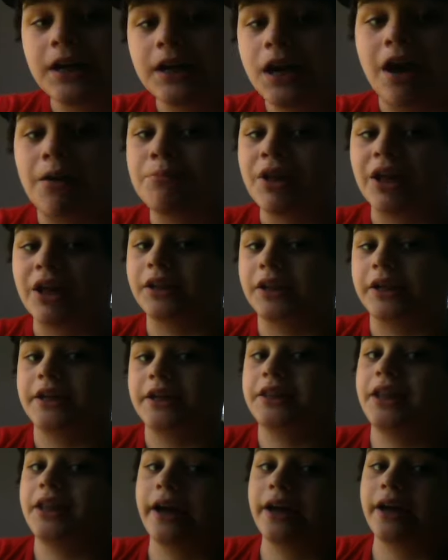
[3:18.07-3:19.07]
I'm not
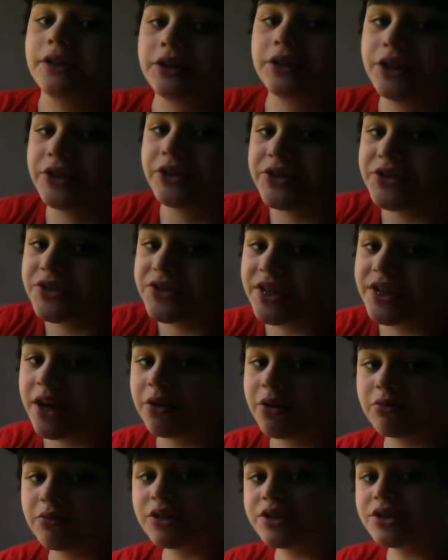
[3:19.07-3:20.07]
linking that because
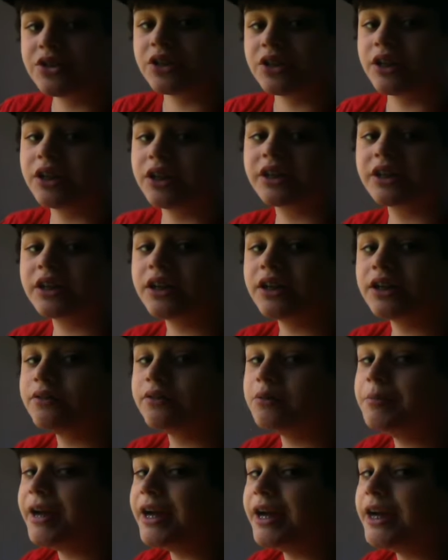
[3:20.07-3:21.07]
that was kind of
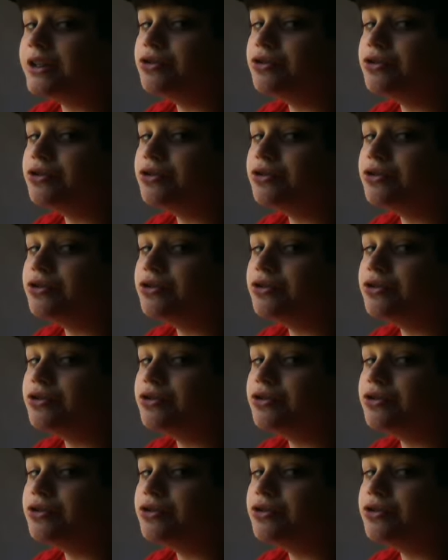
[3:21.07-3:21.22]
a bad